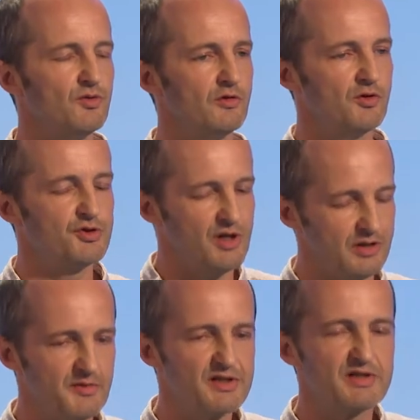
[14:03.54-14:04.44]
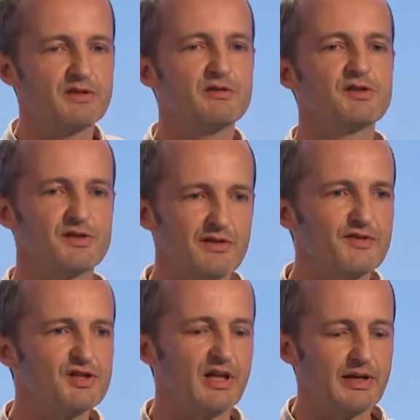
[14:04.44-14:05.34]
or autonomous
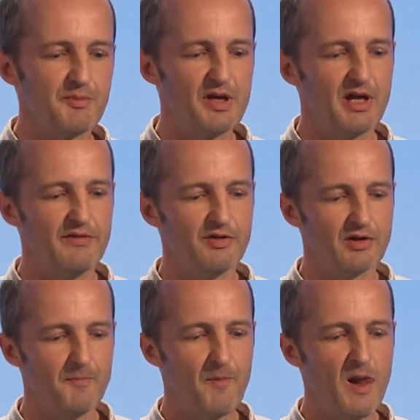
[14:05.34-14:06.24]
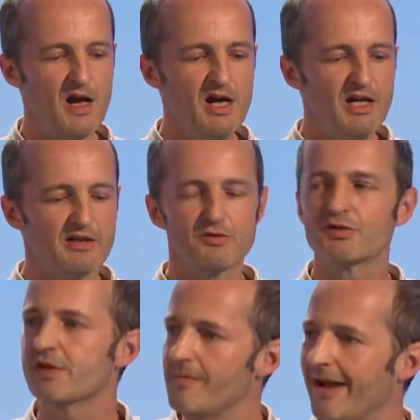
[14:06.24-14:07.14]
service-like behavior. And of
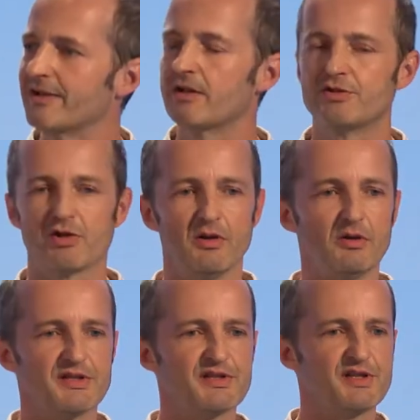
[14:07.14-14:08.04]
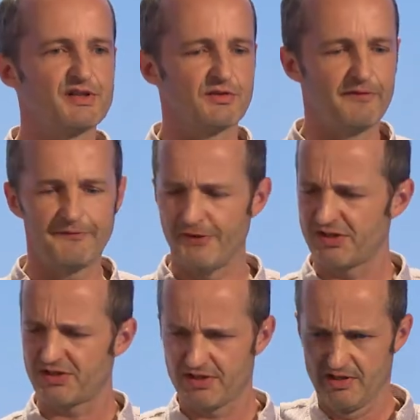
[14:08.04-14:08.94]
course, command and control is this sort of
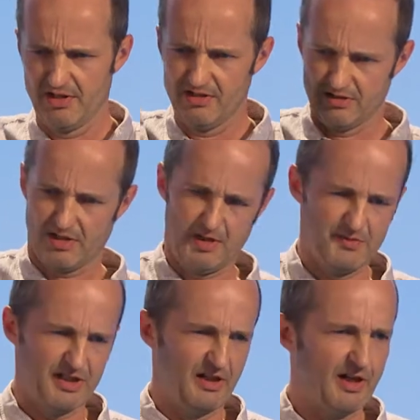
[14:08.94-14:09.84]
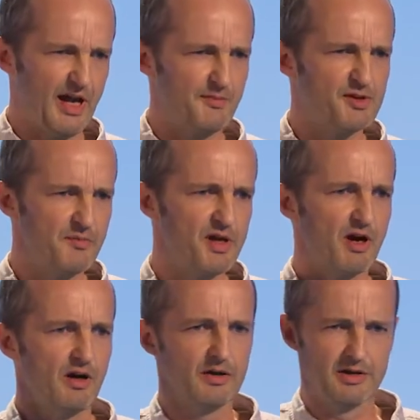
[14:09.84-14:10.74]
fist that comes in like Captain
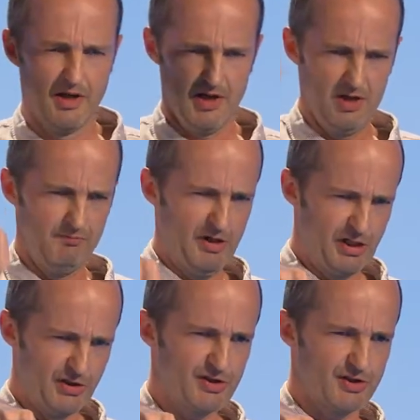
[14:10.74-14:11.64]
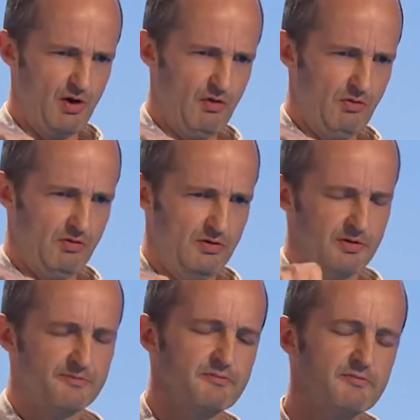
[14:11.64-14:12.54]
Picard, make it so.
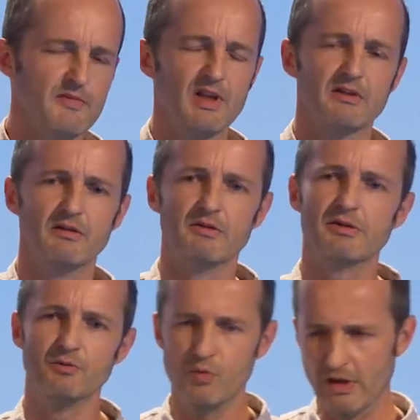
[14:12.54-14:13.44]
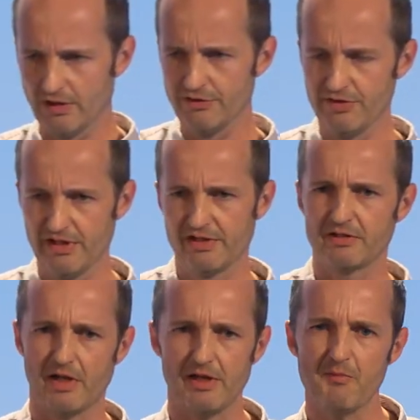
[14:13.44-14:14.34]
You know, you will do
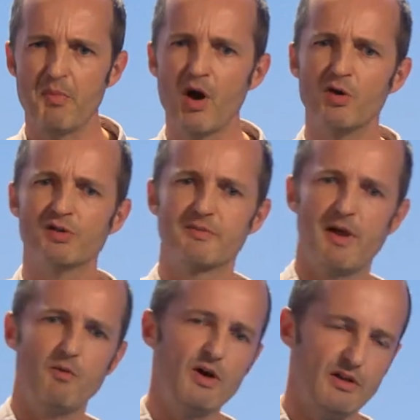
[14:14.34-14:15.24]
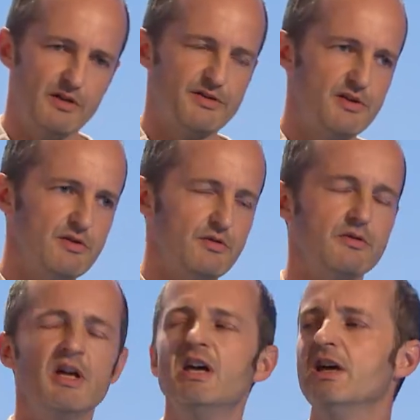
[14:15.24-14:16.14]
this. I impose my will onto
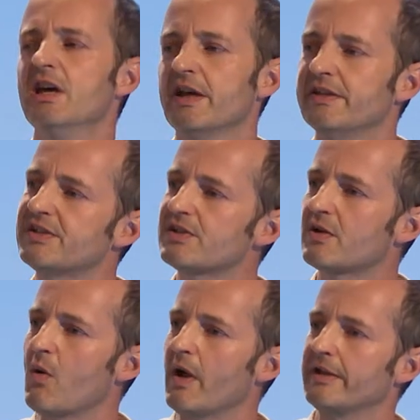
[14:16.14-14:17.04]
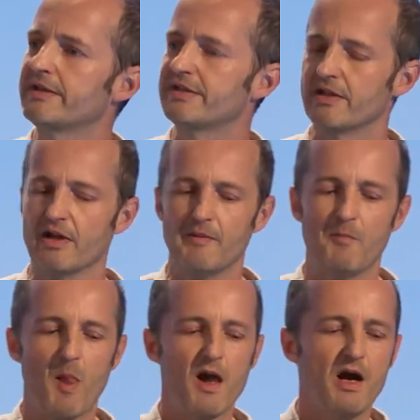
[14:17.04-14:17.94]
you. And this is quite
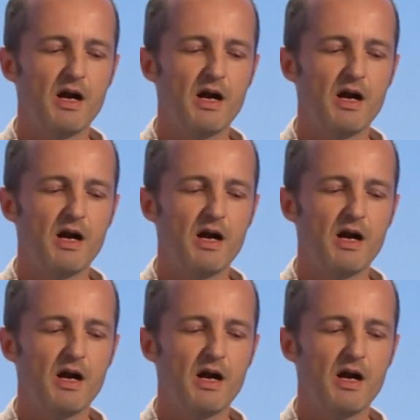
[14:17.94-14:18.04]
um,